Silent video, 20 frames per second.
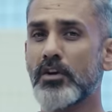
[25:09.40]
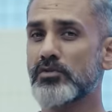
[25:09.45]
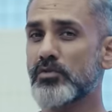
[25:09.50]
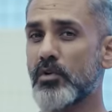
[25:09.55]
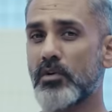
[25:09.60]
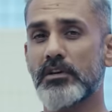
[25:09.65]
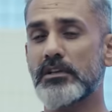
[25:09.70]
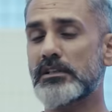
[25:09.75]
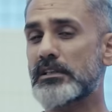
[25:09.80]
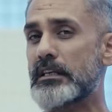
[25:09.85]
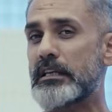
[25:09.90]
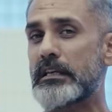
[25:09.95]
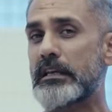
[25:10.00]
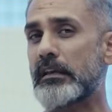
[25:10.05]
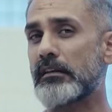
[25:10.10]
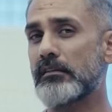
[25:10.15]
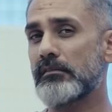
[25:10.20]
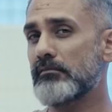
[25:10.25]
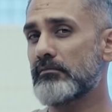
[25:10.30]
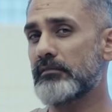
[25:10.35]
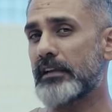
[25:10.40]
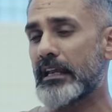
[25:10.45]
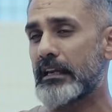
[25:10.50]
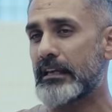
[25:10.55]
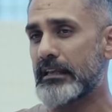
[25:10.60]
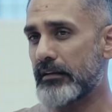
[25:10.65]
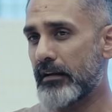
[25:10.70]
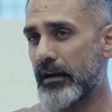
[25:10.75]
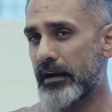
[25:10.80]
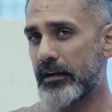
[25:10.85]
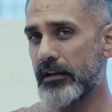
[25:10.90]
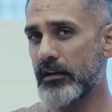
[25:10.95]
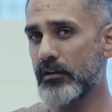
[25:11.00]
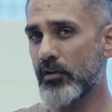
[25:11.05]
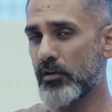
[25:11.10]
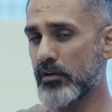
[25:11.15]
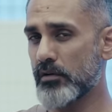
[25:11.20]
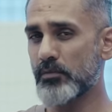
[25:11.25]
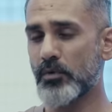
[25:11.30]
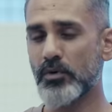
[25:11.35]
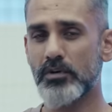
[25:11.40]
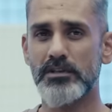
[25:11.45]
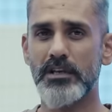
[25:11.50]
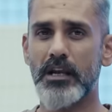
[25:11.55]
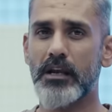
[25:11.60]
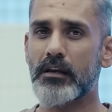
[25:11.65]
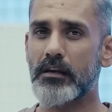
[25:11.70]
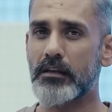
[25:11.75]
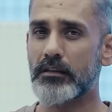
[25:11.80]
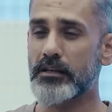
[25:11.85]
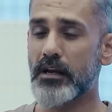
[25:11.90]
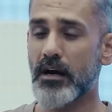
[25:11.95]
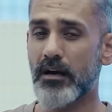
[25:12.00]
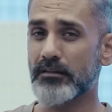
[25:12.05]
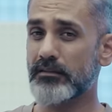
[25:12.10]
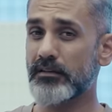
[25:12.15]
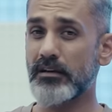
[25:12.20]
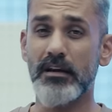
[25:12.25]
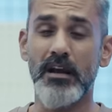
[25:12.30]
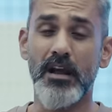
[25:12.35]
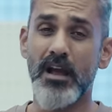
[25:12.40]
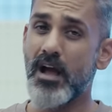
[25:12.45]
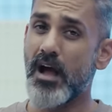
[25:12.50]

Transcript: So honestly, in daily riding on a motorcycle like the R3,